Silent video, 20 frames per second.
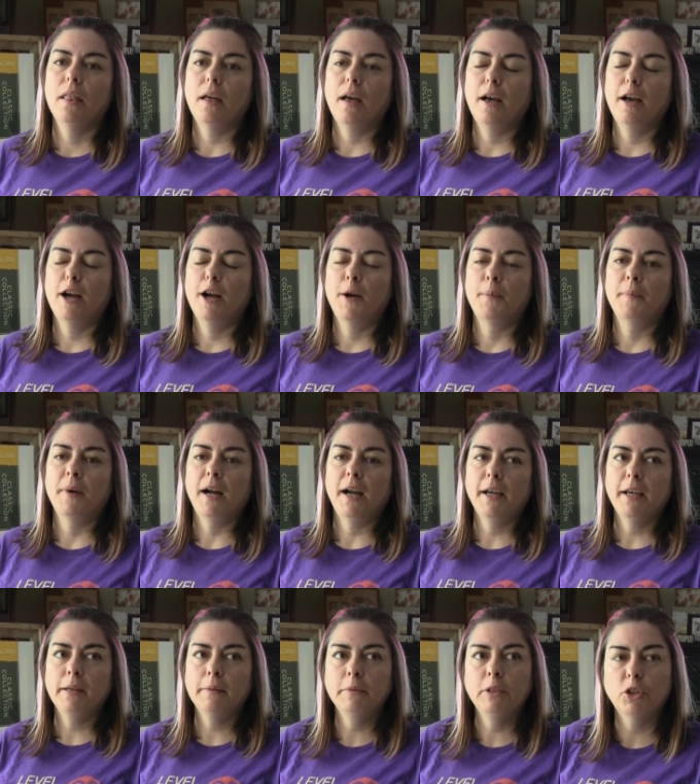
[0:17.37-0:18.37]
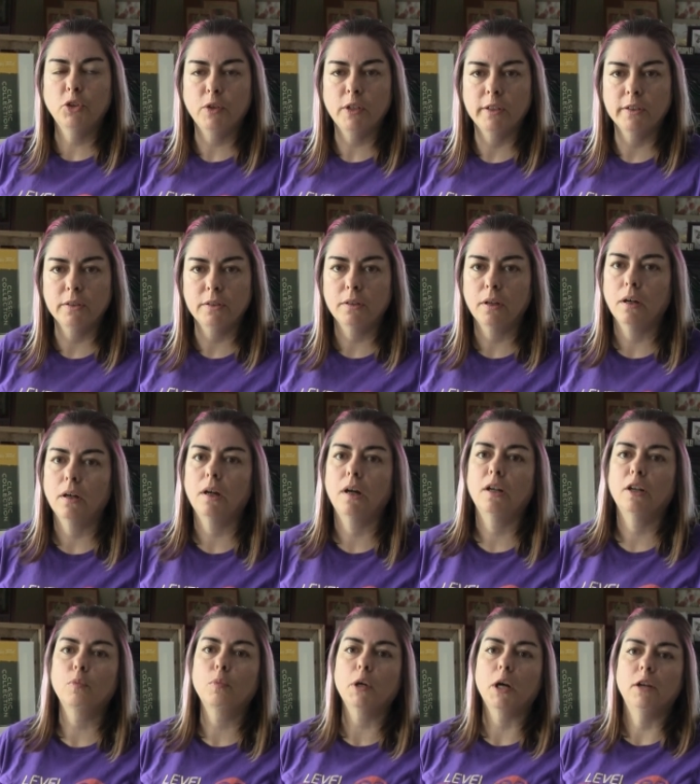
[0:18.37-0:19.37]
I am going to start on
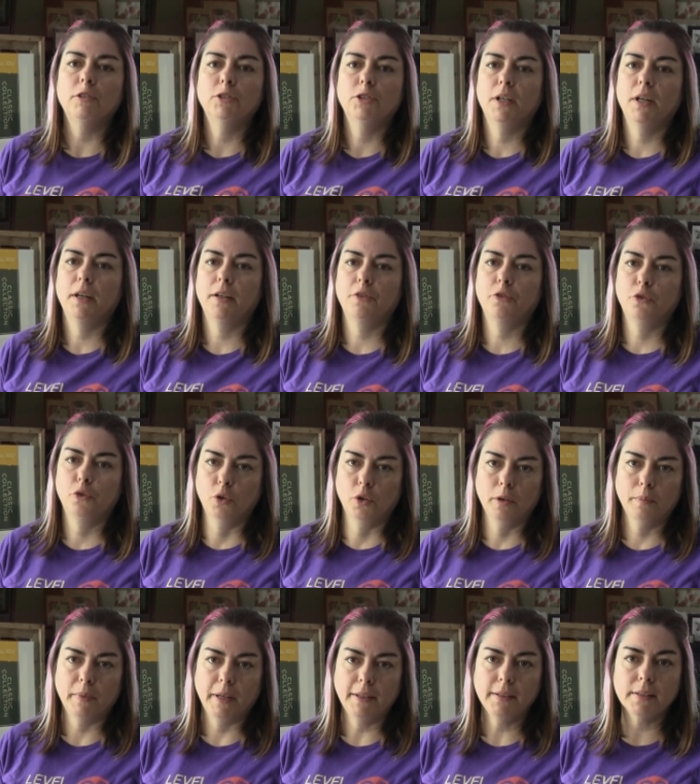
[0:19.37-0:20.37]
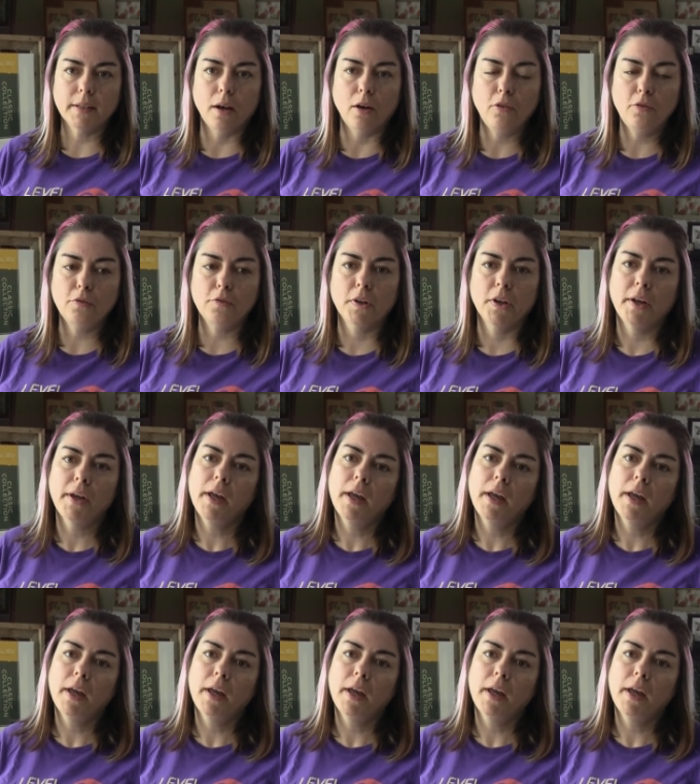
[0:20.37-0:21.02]
a project for myself,